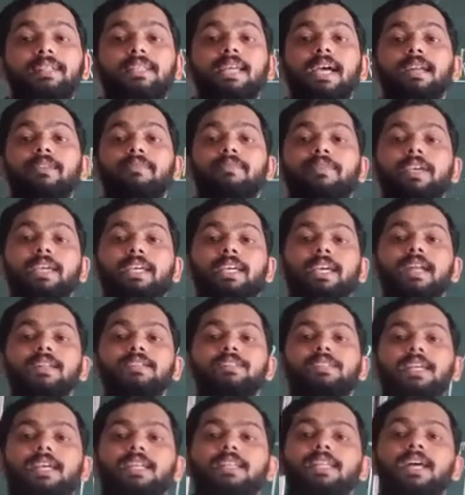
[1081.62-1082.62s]
then we
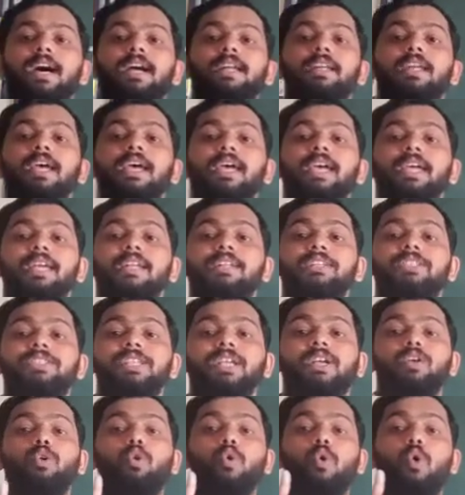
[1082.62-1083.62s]
can say that it's
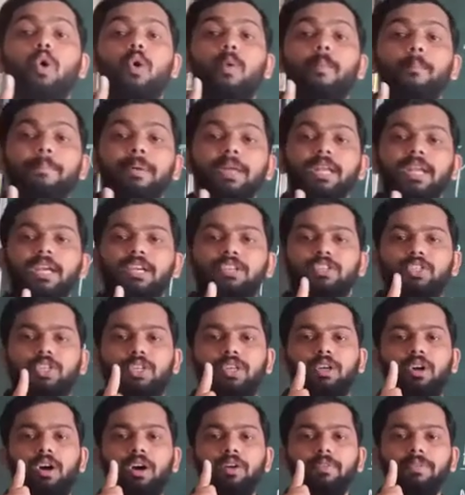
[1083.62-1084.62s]
a
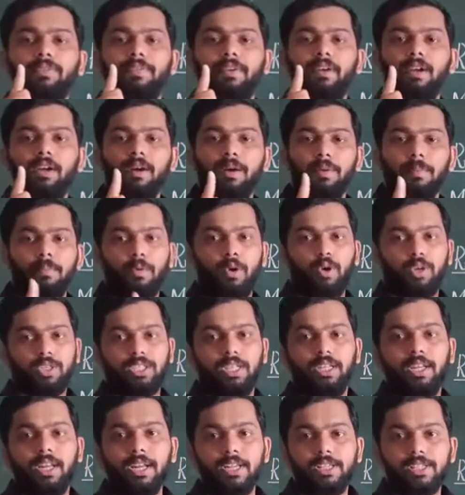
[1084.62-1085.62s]
combination of
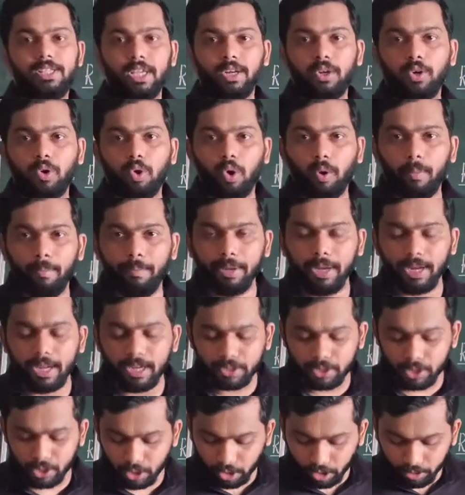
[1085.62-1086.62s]
motion. It's a
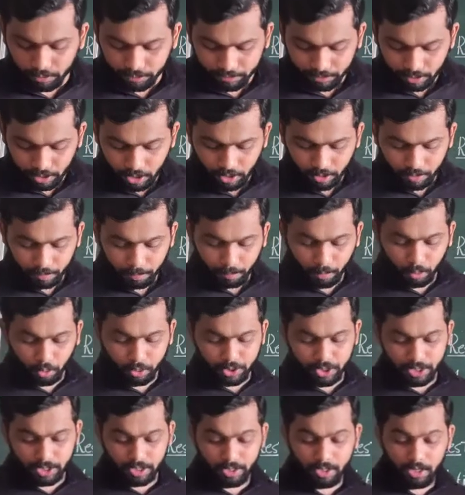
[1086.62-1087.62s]
combination of
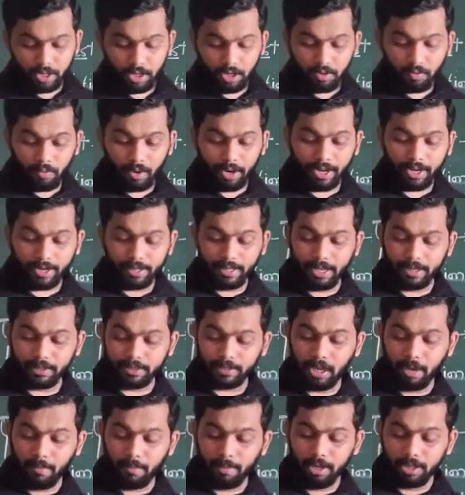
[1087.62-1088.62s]
motion. What are the
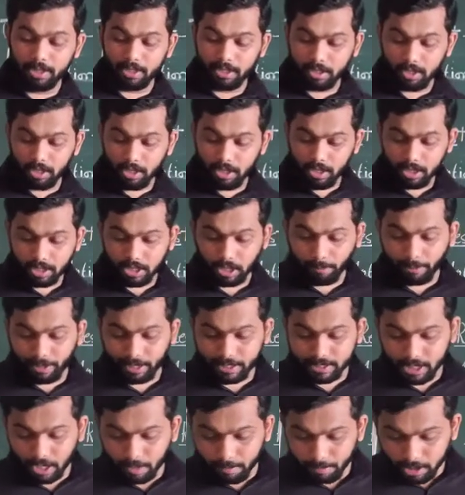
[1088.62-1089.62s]
examples? Some
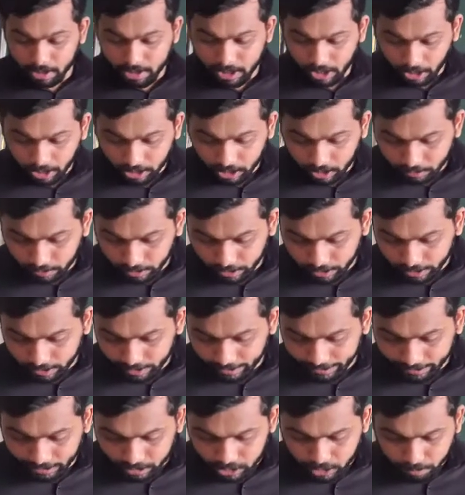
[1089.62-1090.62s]
examples are given in
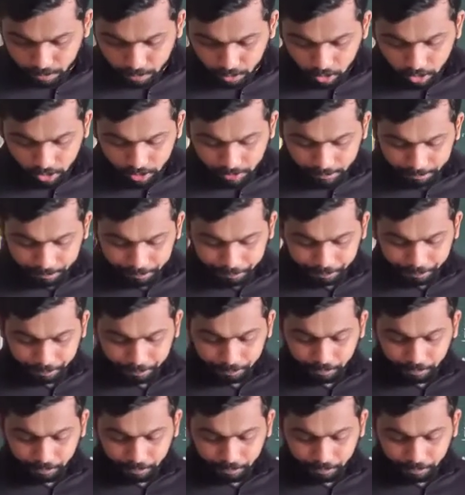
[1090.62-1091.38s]
the textbook.